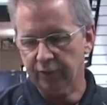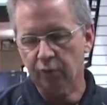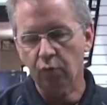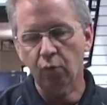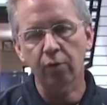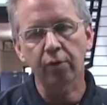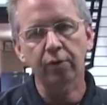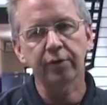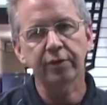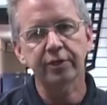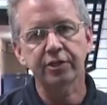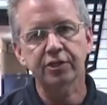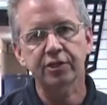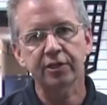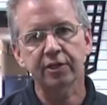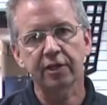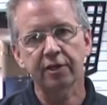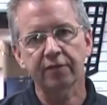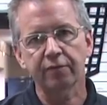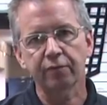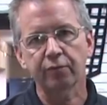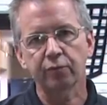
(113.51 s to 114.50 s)
the quarter inch
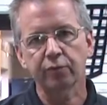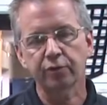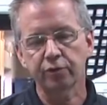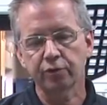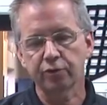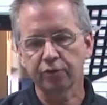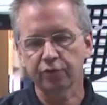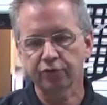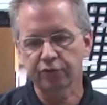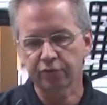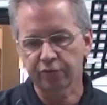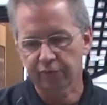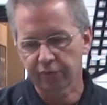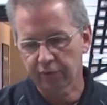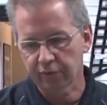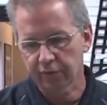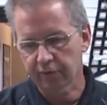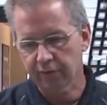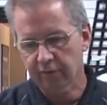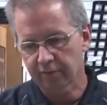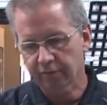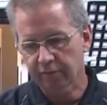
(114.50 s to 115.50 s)
stuff, we'll use
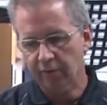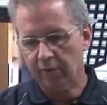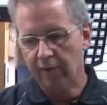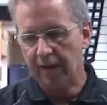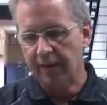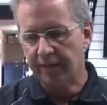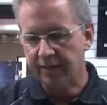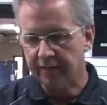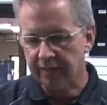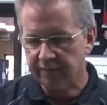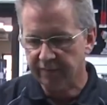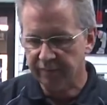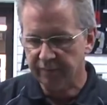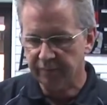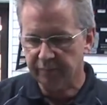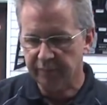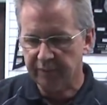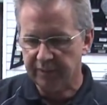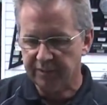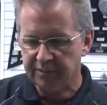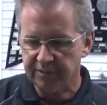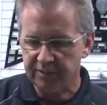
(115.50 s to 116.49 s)
for a variety of
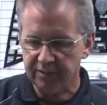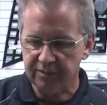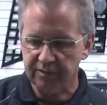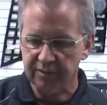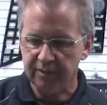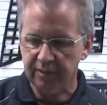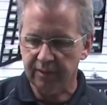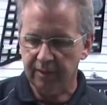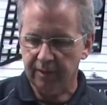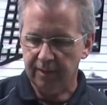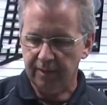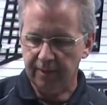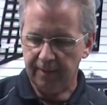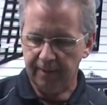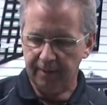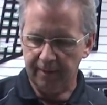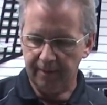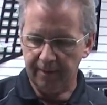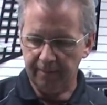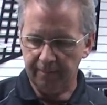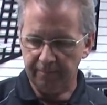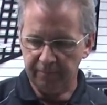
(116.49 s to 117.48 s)
different pieces,
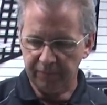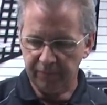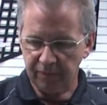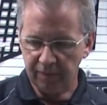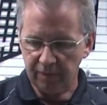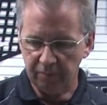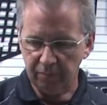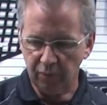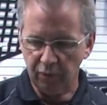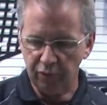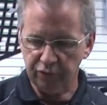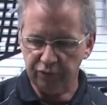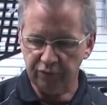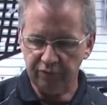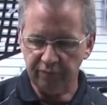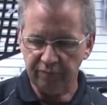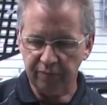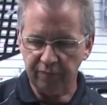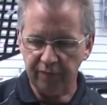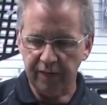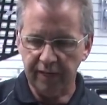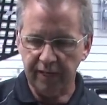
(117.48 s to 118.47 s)
mostly
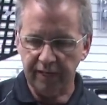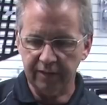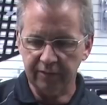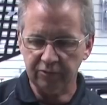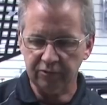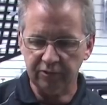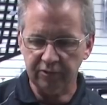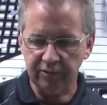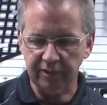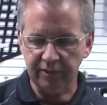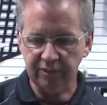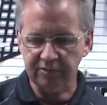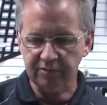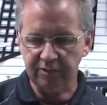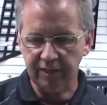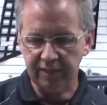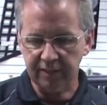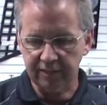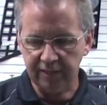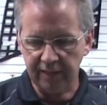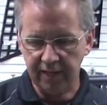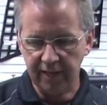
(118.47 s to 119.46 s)
for handles and things
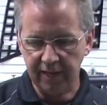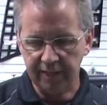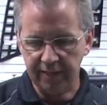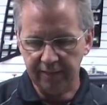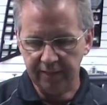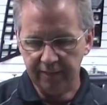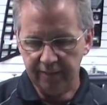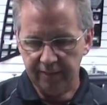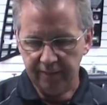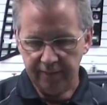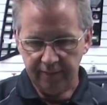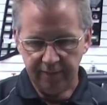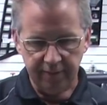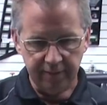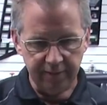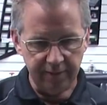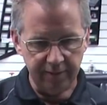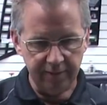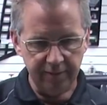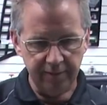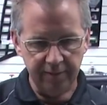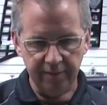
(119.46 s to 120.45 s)
like that.
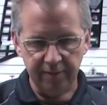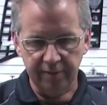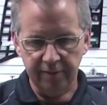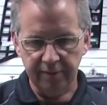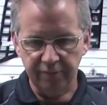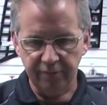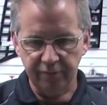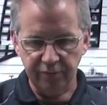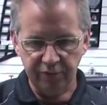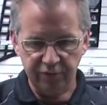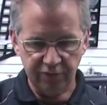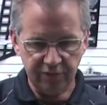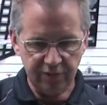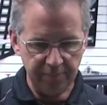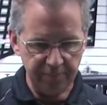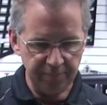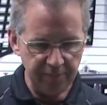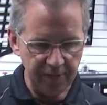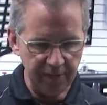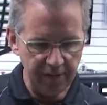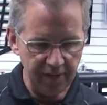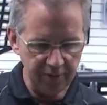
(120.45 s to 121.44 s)
If you
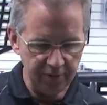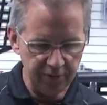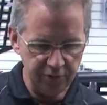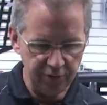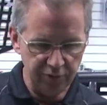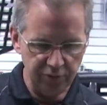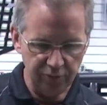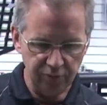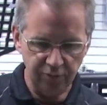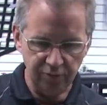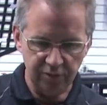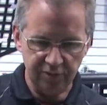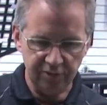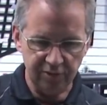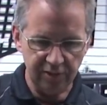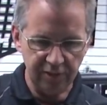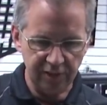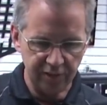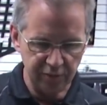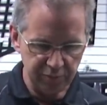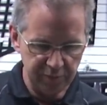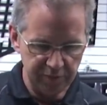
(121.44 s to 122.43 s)
step down to this
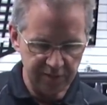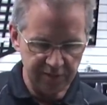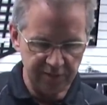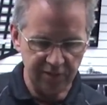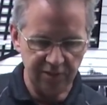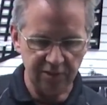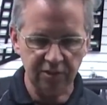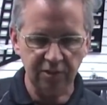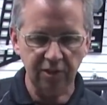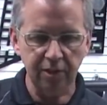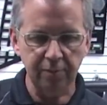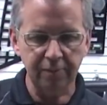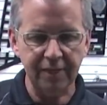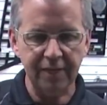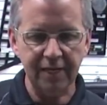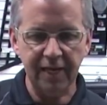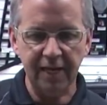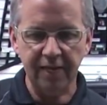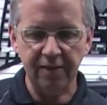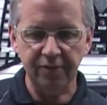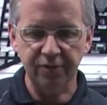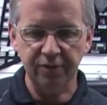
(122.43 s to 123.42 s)
next piece, this is gonna be an
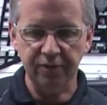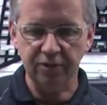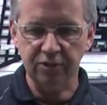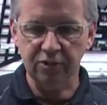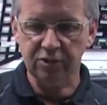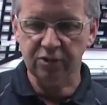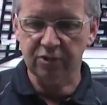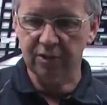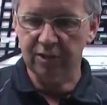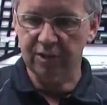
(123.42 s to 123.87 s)
eighth inch